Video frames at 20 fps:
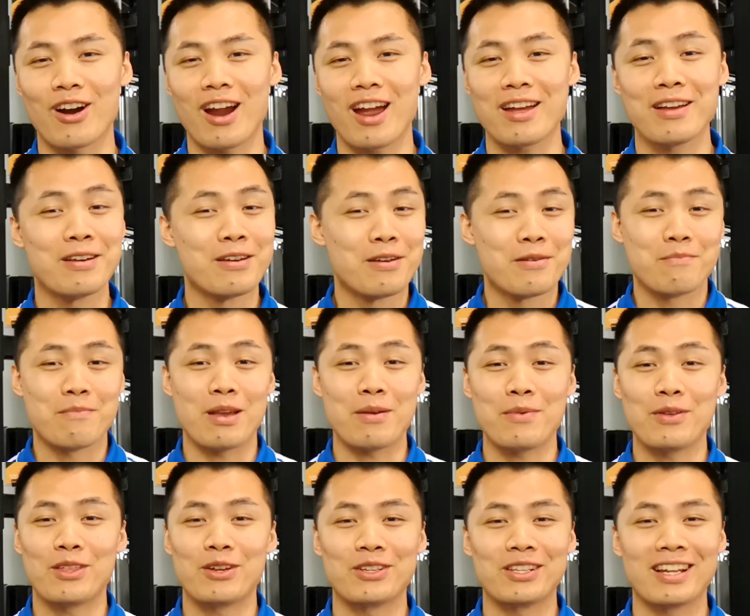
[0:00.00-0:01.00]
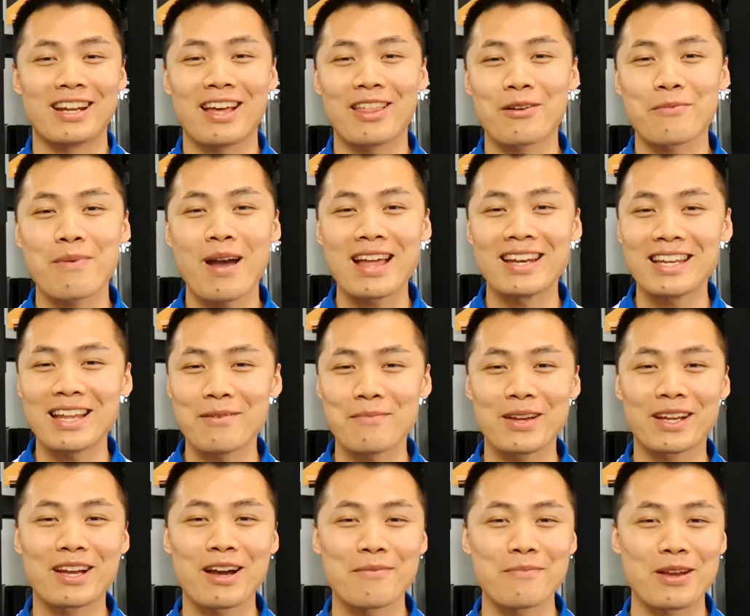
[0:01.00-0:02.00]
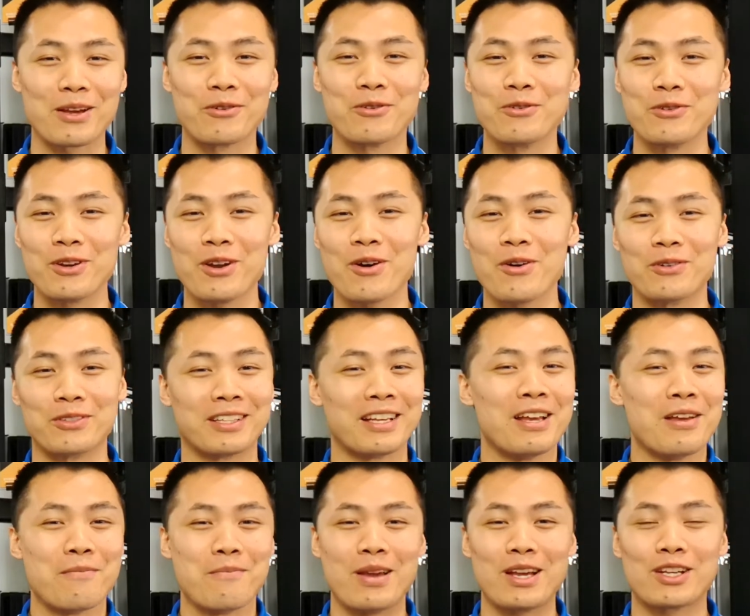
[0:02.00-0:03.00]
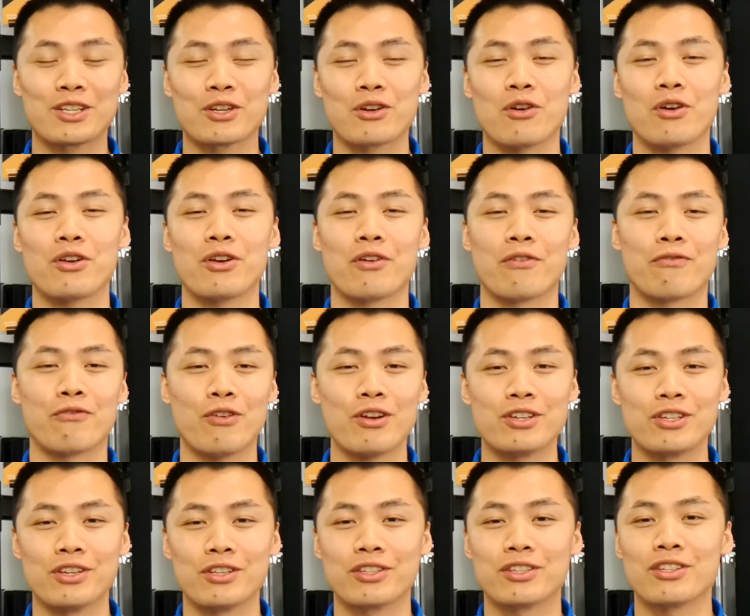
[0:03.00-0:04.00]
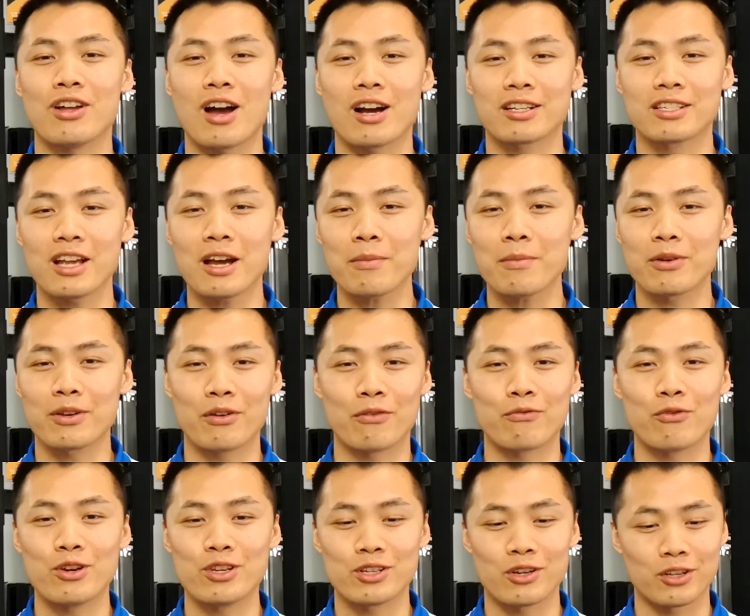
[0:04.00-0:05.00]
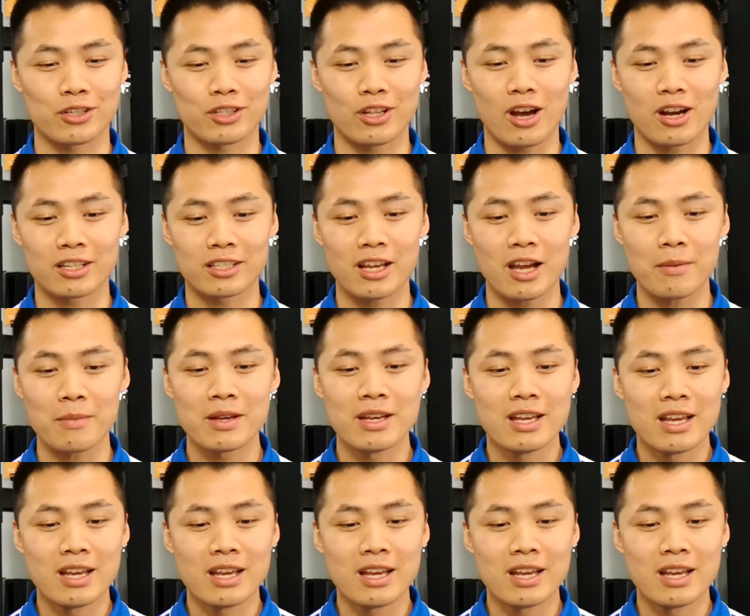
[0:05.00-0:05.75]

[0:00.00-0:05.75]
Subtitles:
right? Maybe there's another pandemic coming, who knows? Make sure your fridge is stocked up and your freezer is stocked up.